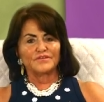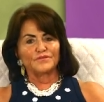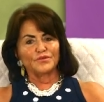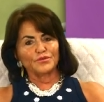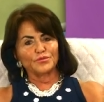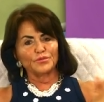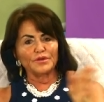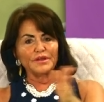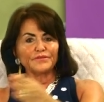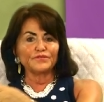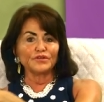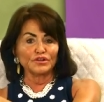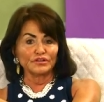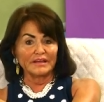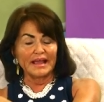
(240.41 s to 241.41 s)
for three
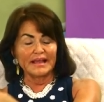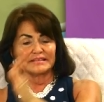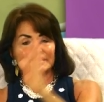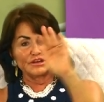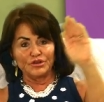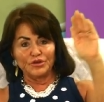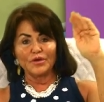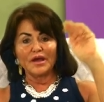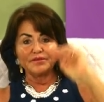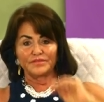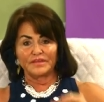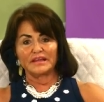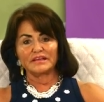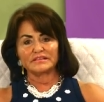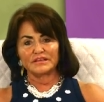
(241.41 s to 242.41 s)
full days. And you have
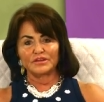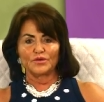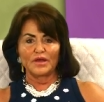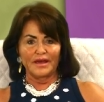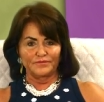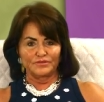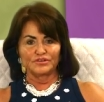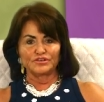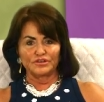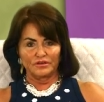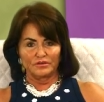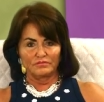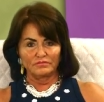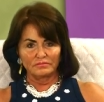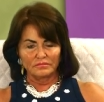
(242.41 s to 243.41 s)
things that you have to
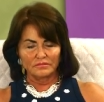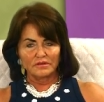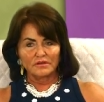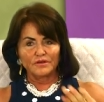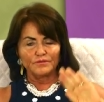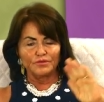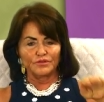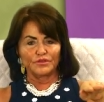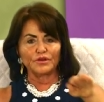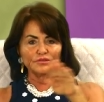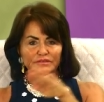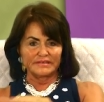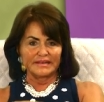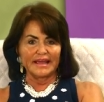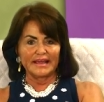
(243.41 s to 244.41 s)
do for
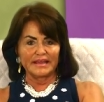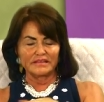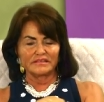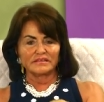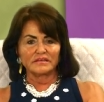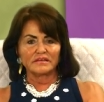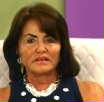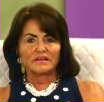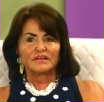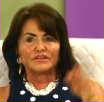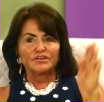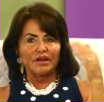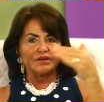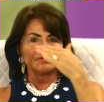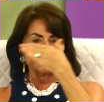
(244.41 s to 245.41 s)
those days.
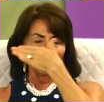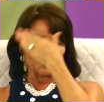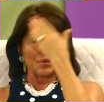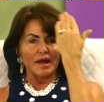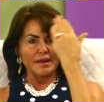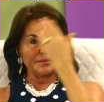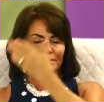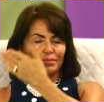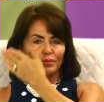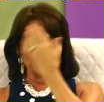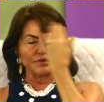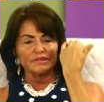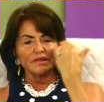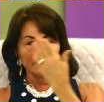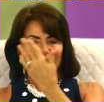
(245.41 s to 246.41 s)
You have to wipe
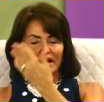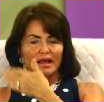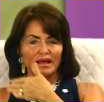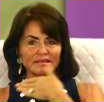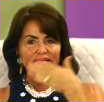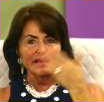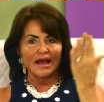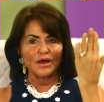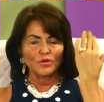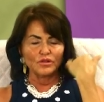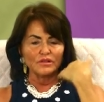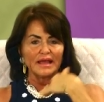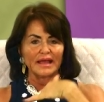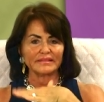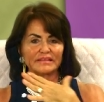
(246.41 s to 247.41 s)
with a, a
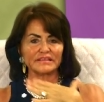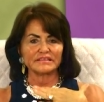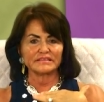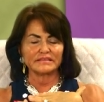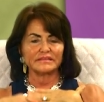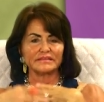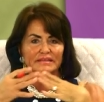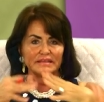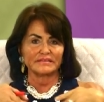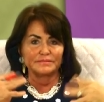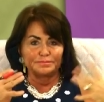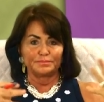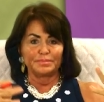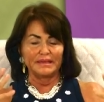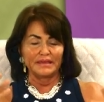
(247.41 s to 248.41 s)
towelette this,
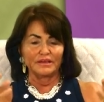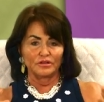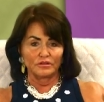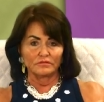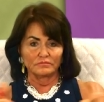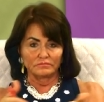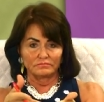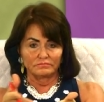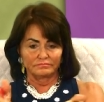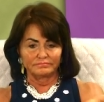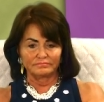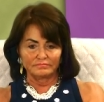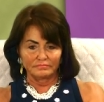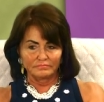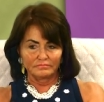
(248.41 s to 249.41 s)
this peel
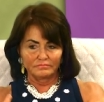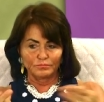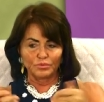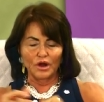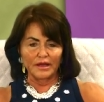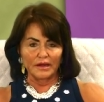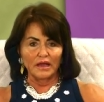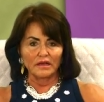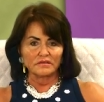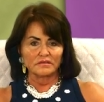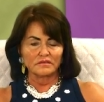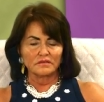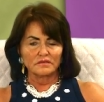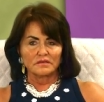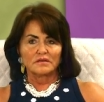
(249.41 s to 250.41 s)
product.
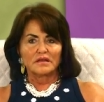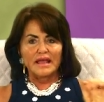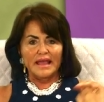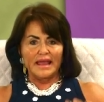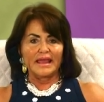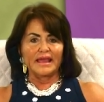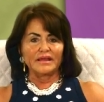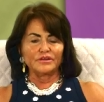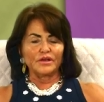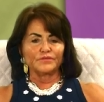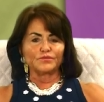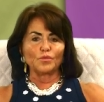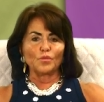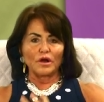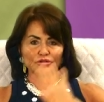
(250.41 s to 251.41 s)
And you have
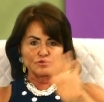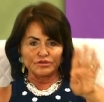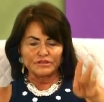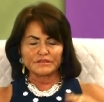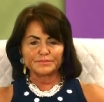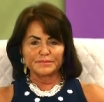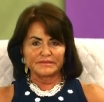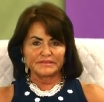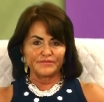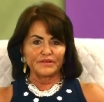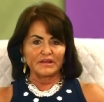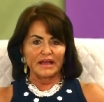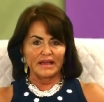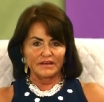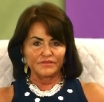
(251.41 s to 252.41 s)
to wash with a
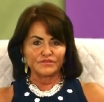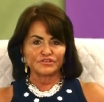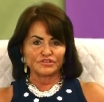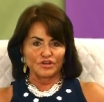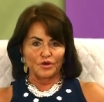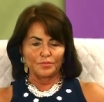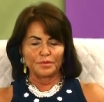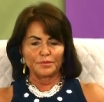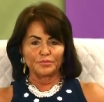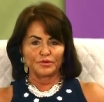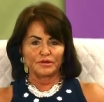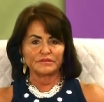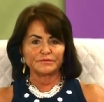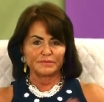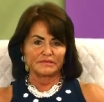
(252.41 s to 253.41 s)
specific kind of soap and
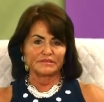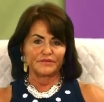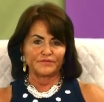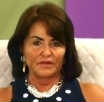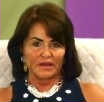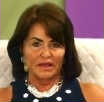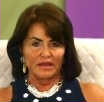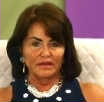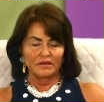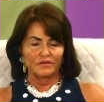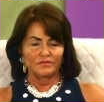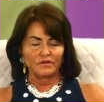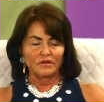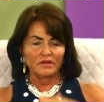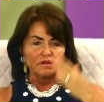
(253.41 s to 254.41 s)
put a specific kind
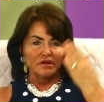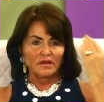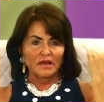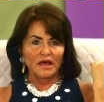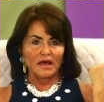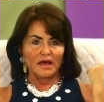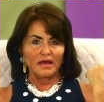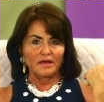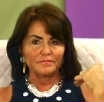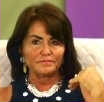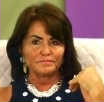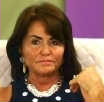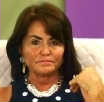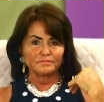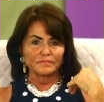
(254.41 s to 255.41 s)
of um,